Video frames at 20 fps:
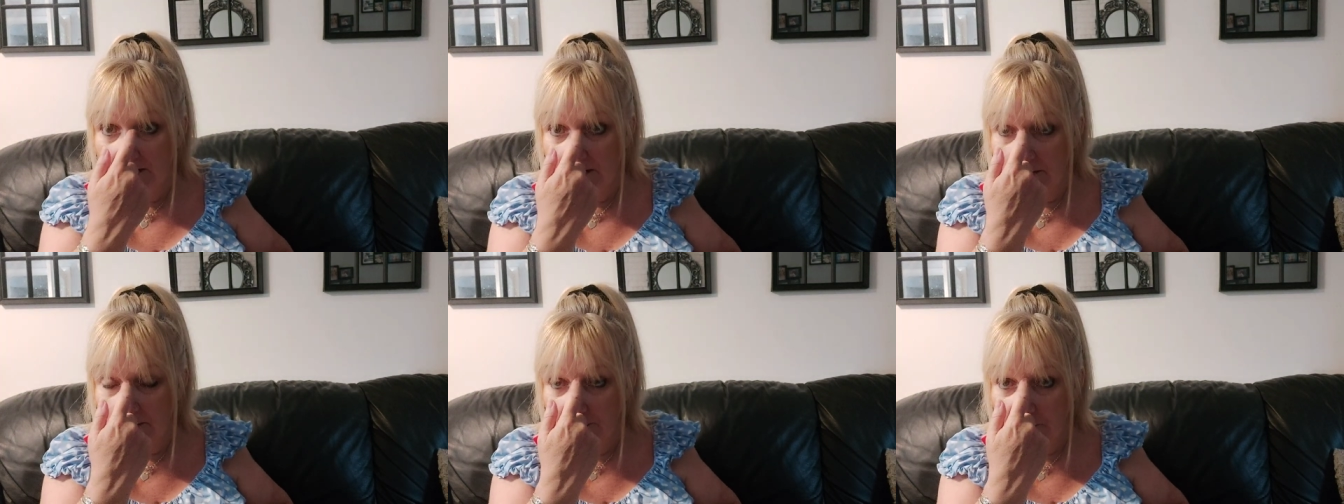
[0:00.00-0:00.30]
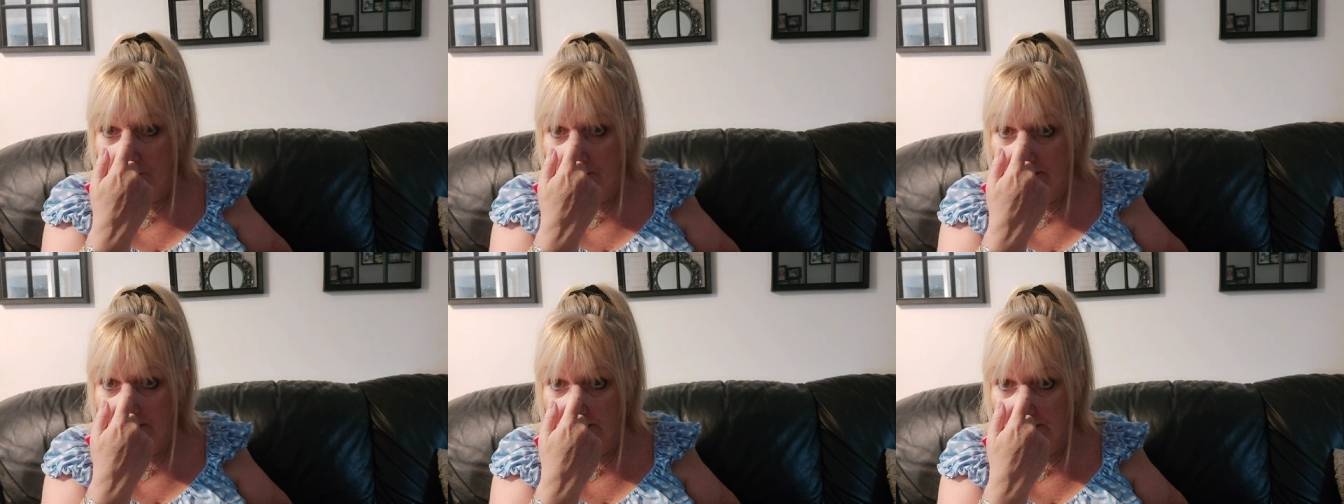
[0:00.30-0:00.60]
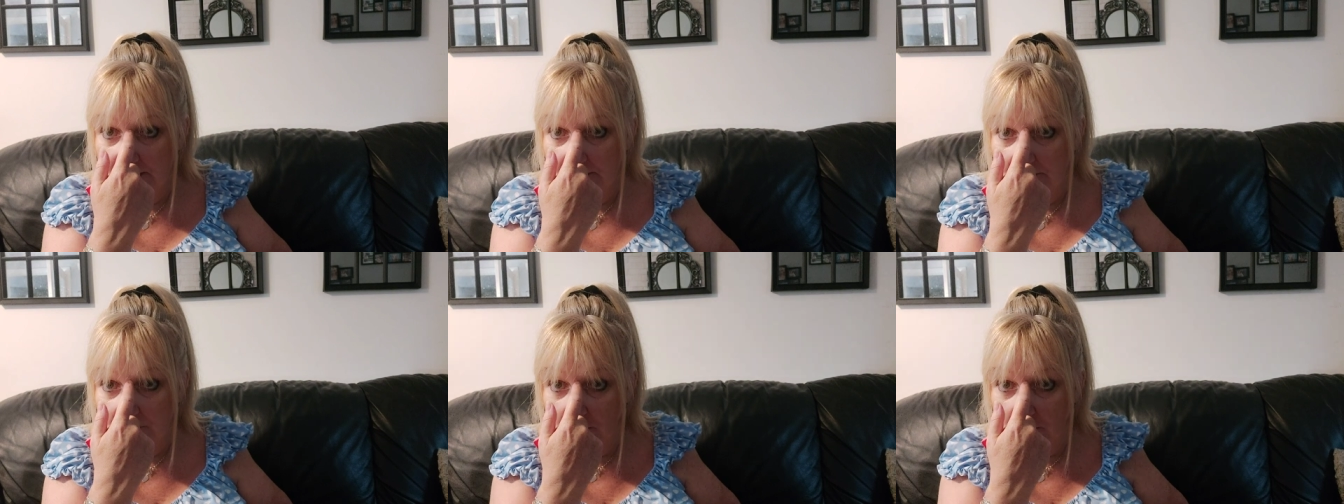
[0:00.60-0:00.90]
The
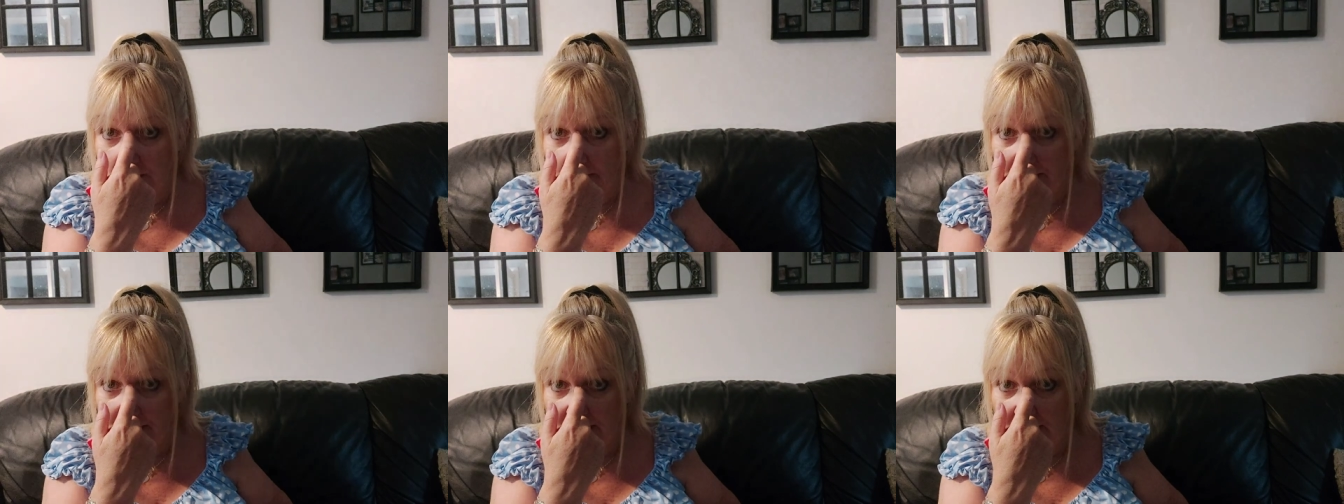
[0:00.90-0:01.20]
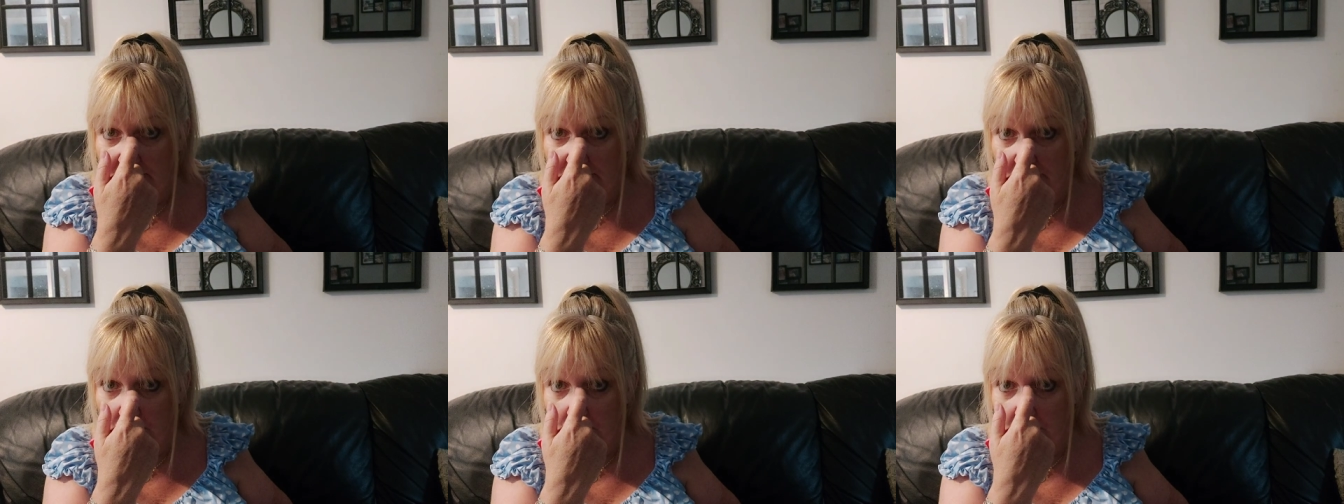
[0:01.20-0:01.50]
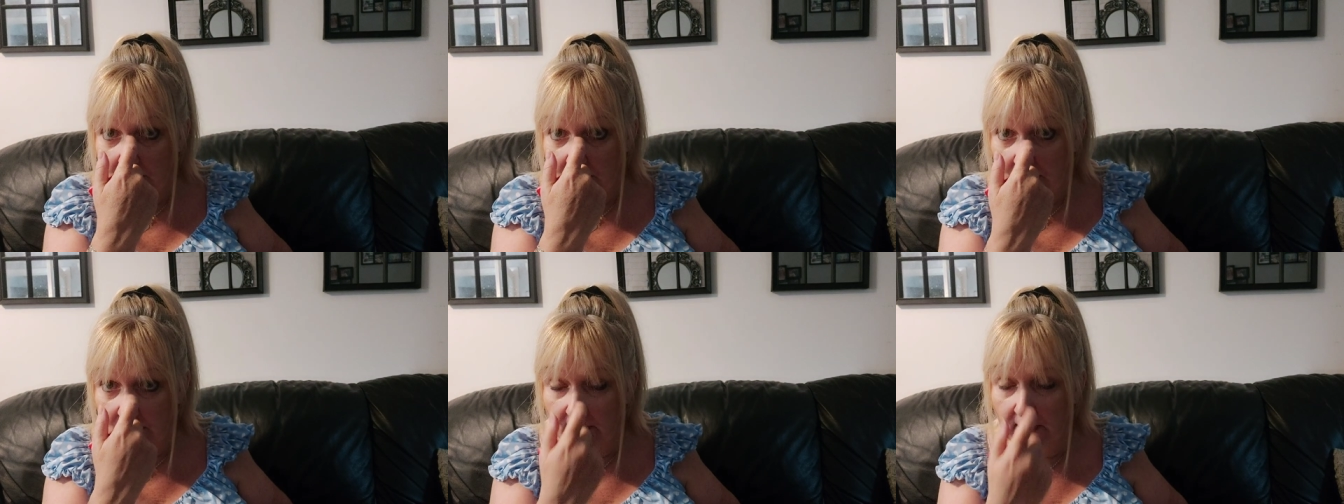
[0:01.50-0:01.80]
prices have gone up
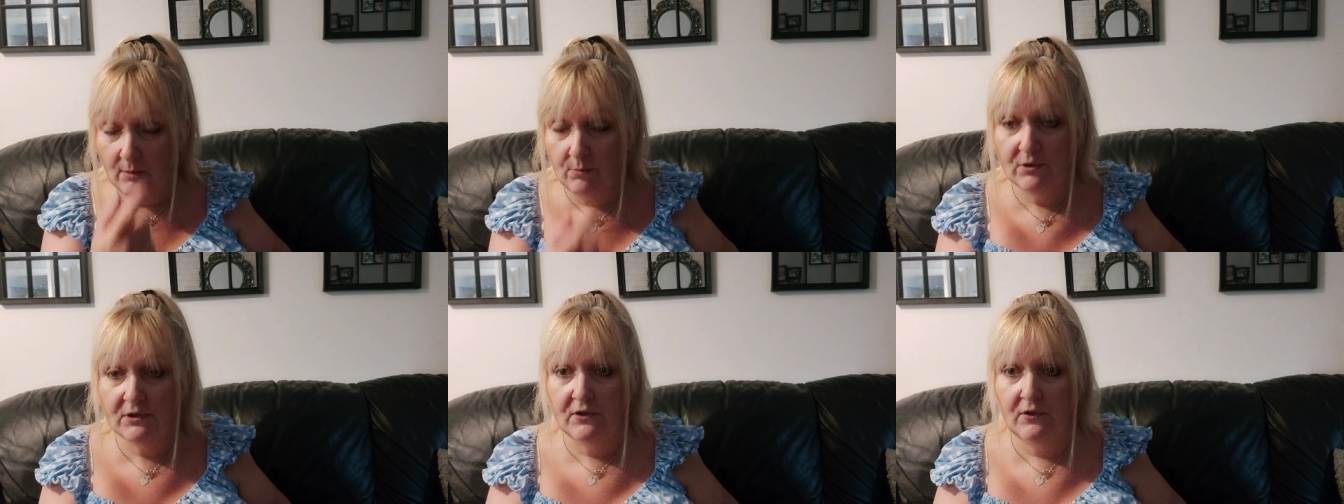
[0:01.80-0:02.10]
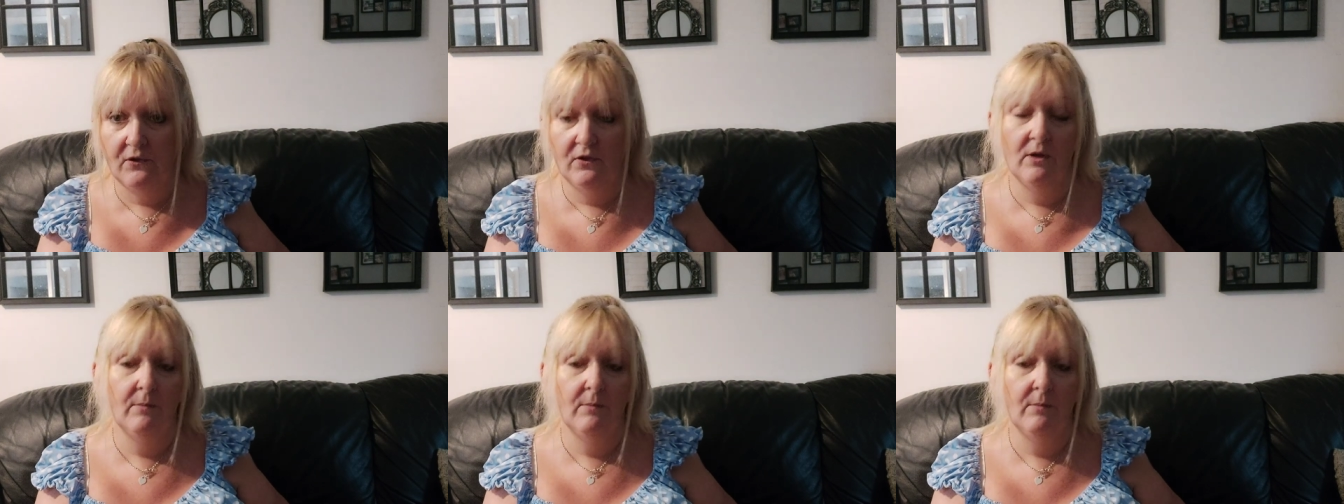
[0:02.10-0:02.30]
everywhere, and I would have